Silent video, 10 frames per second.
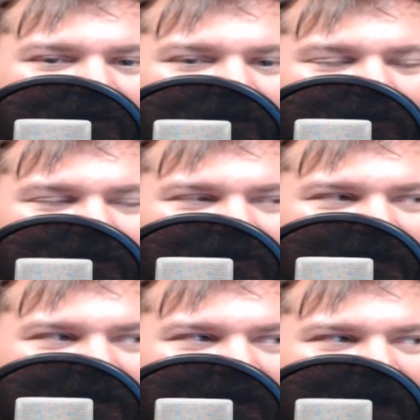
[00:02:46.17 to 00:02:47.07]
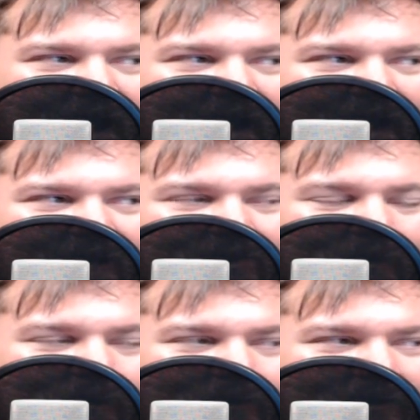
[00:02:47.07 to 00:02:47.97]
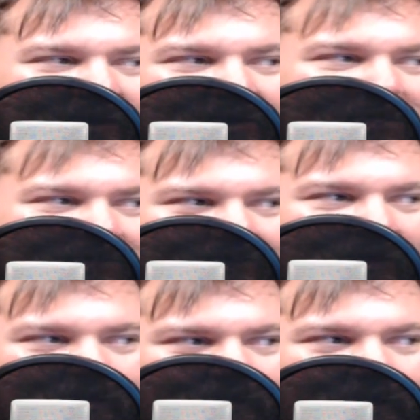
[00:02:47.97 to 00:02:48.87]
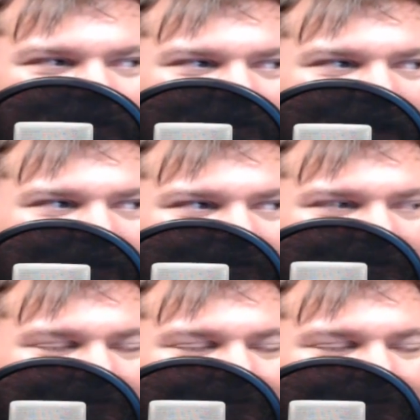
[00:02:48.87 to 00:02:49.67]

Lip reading: could have at least said, hi, asshole. And he just went in his house.